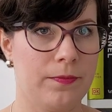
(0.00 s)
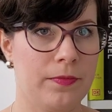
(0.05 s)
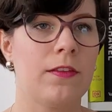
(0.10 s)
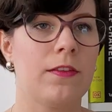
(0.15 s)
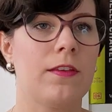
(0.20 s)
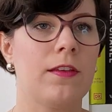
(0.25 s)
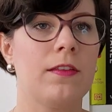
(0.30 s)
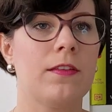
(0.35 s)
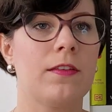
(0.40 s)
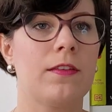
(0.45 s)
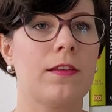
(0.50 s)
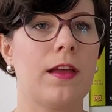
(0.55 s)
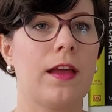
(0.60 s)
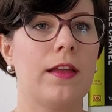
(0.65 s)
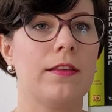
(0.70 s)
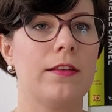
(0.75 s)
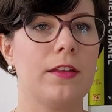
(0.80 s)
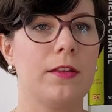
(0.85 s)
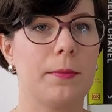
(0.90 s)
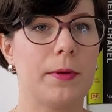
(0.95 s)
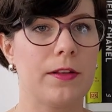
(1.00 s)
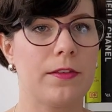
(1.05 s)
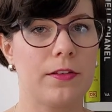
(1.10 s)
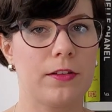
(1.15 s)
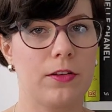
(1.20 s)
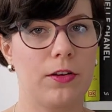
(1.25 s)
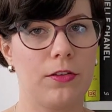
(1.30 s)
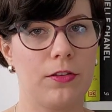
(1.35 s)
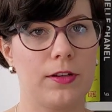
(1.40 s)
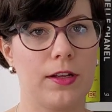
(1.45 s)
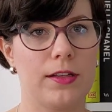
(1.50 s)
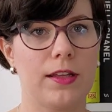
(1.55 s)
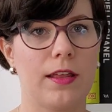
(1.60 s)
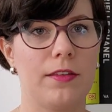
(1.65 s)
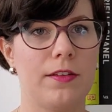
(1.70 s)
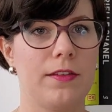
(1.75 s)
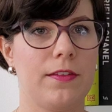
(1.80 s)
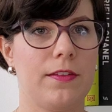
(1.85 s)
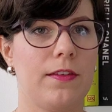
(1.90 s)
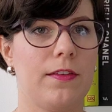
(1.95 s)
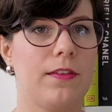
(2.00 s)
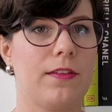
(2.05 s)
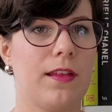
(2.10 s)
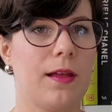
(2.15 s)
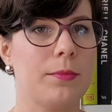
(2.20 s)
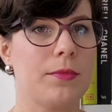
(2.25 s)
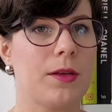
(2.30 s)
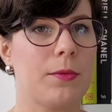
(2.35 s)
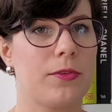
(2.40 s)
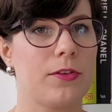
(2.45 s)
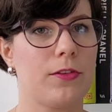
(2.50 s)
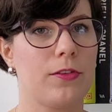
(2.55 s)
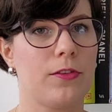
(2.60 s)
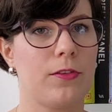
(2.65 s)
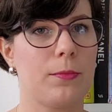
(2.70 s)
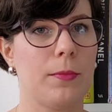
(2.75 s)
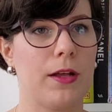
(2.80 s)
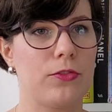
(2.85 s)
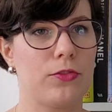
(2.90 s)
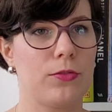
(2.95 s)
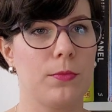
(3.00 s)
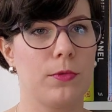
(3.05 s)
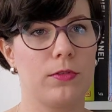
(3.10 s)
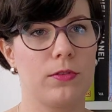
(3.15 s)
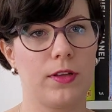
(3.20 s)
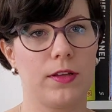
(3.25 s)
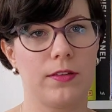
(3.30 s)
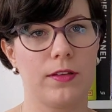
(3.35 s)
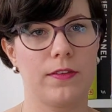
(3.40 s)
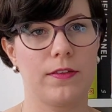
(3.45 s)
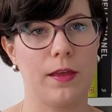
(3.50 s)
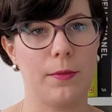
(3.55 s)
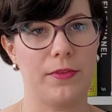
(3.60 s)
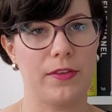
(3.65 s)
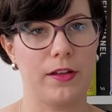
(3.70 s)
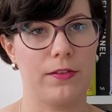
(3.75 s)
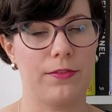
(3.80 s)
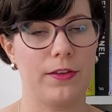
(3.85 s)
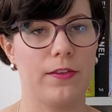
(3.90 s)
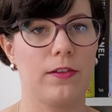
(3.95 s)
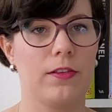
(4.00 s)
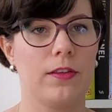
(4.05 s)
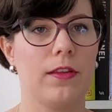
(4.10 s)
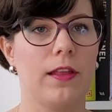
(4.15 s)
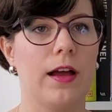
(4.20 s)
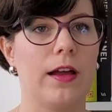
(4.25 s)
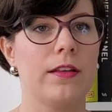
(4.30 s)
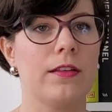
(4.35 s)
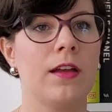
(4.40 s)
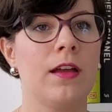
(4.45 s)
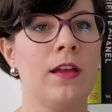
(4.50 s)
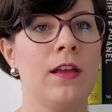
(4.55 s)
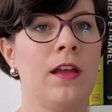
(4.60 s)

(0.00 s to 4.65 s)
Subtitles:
Since an in-person color analysis sometimes costs much more than the same service online,